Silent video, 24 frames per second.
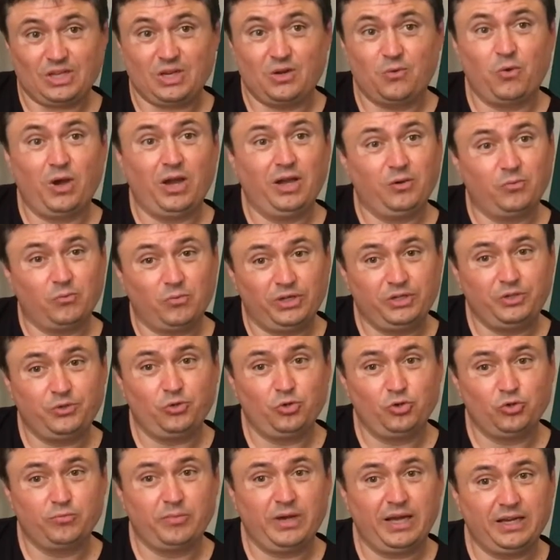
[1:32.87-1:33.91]
When you
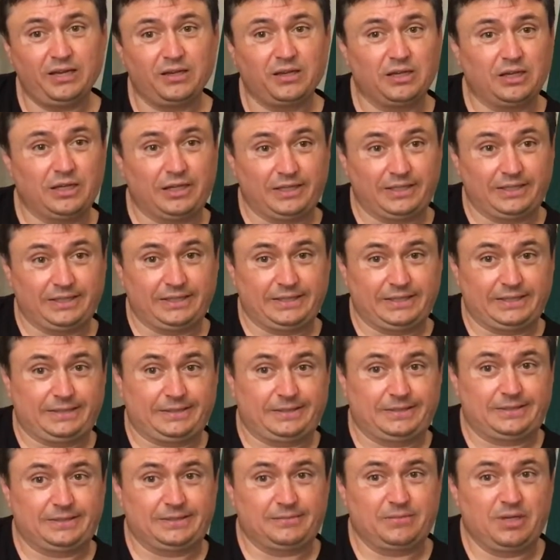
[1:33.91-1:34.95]
look back,
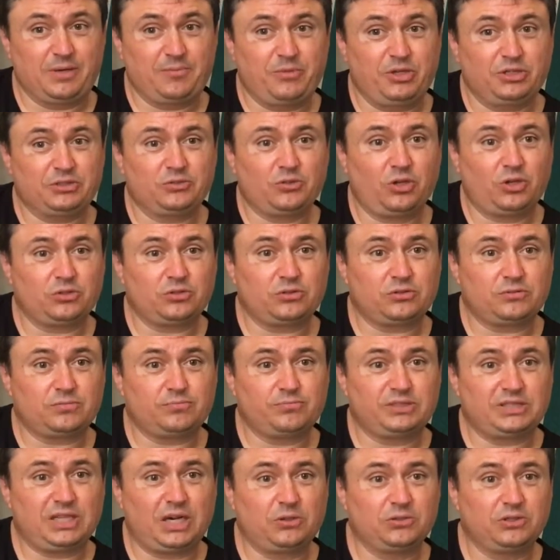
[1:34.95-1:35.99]
maybe you're not
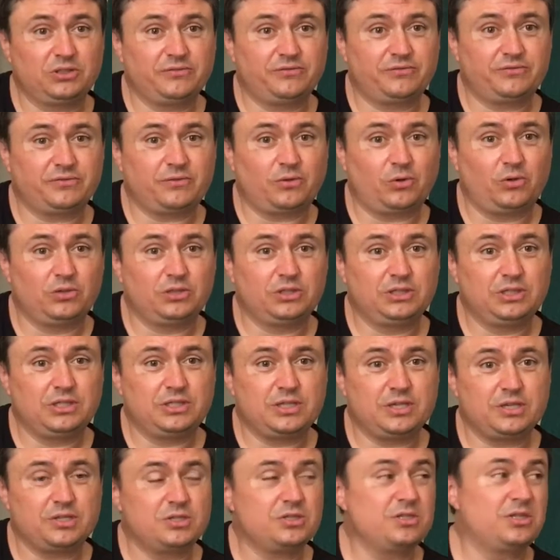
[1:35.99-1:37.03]
proud of all the
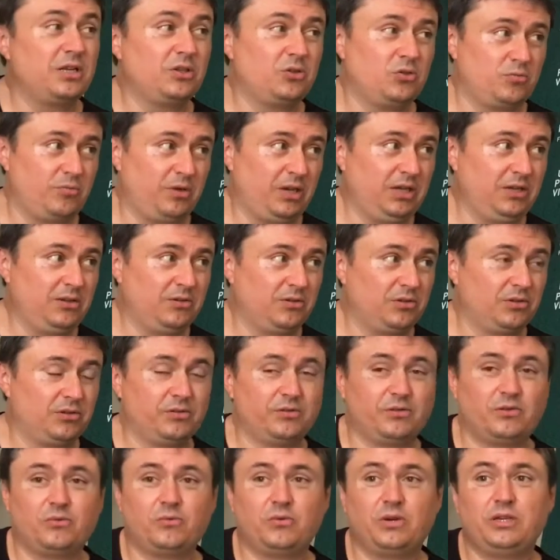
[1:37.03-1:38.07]
decisions that you made.
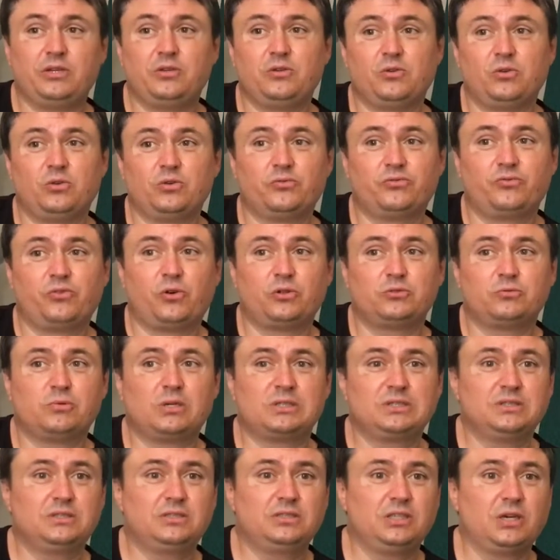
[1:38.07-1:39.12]
When you look
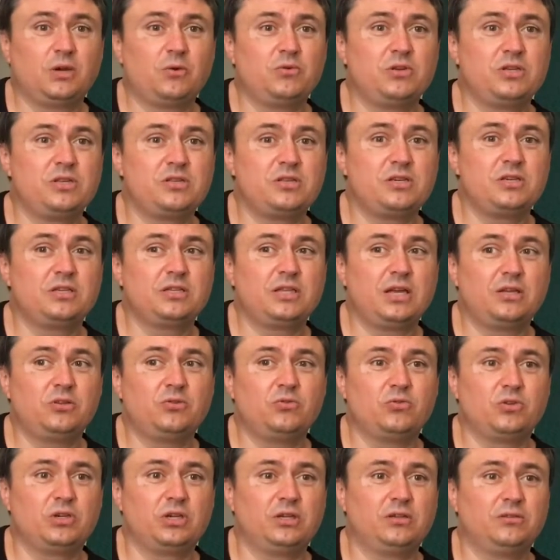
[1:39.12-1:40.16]
forward, the only thing that
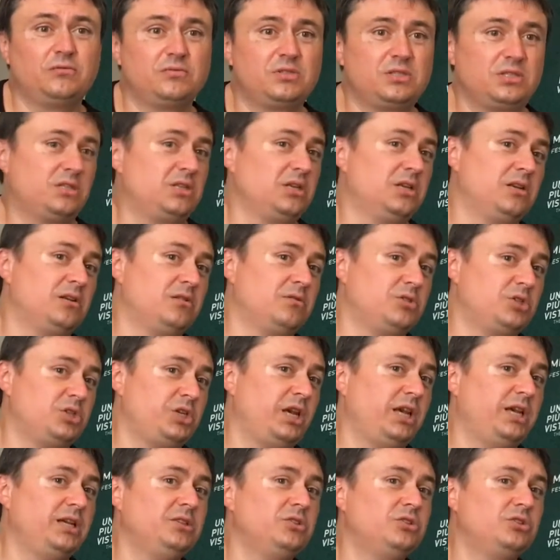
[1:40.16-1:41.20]
you can still
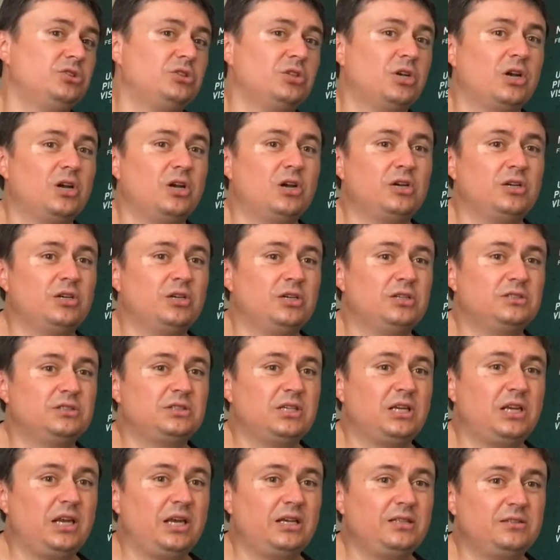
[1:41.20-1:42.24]
change is
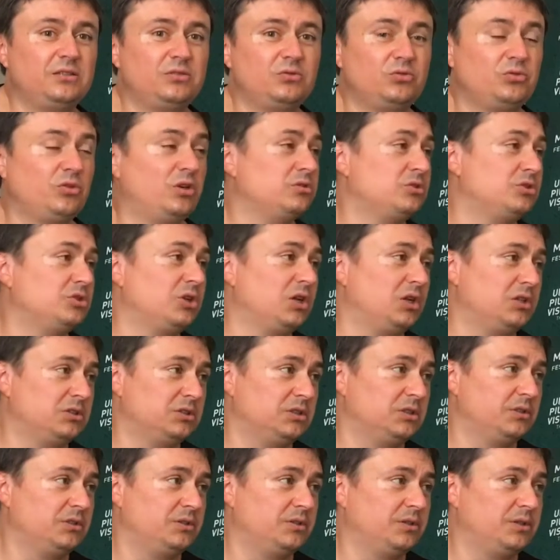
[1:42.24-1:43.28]
related to your
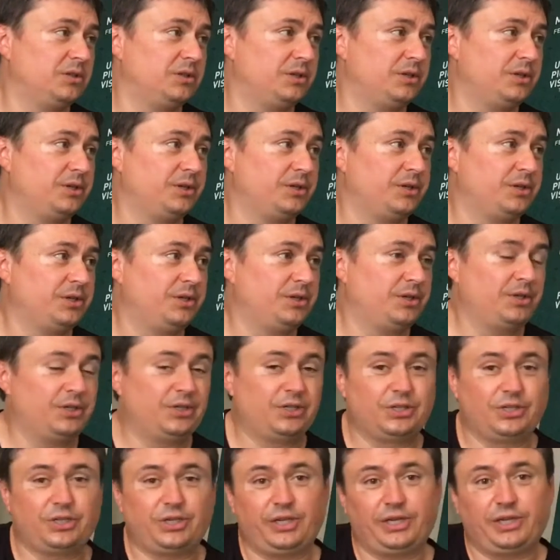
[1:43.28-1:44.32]
children.
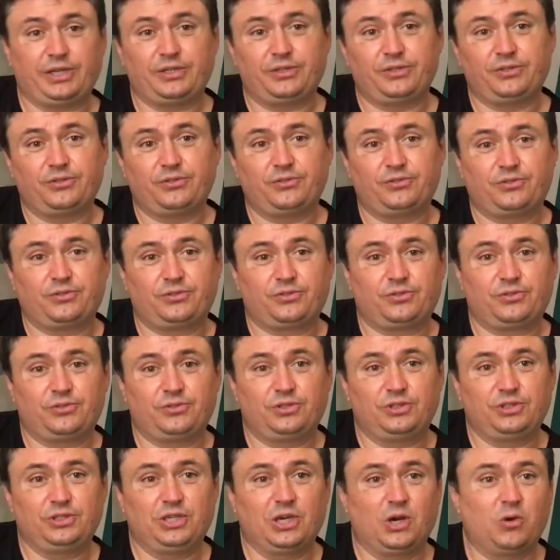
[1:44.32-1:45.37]
And
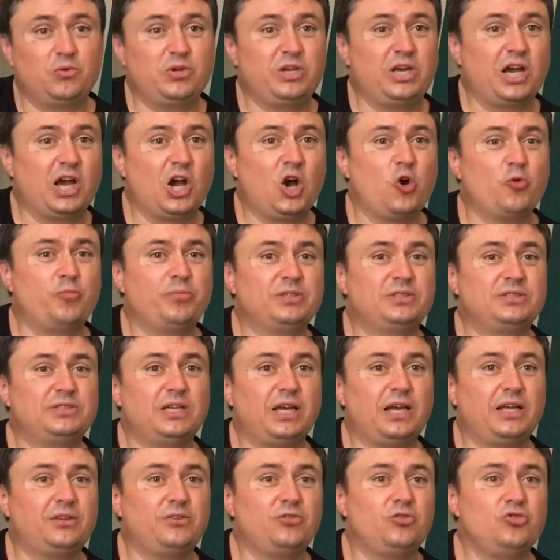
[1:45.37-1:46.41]
the only hope is
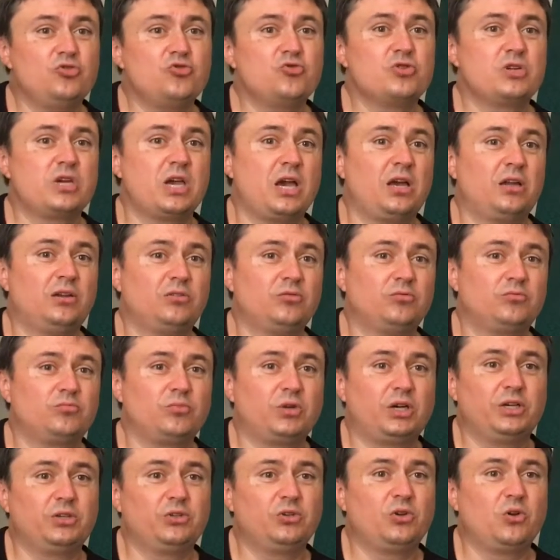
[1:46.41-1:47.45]
that you can,
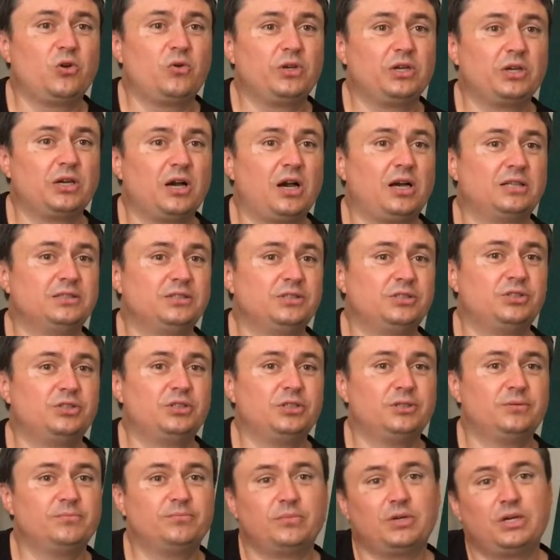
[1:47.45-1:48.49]
I don't know, encourage
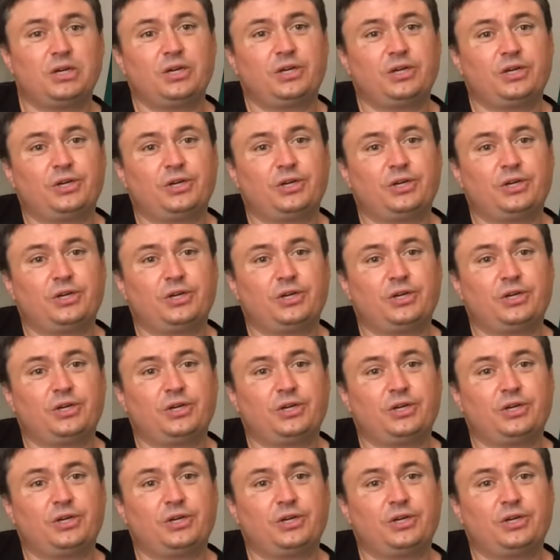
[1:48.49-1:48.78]
them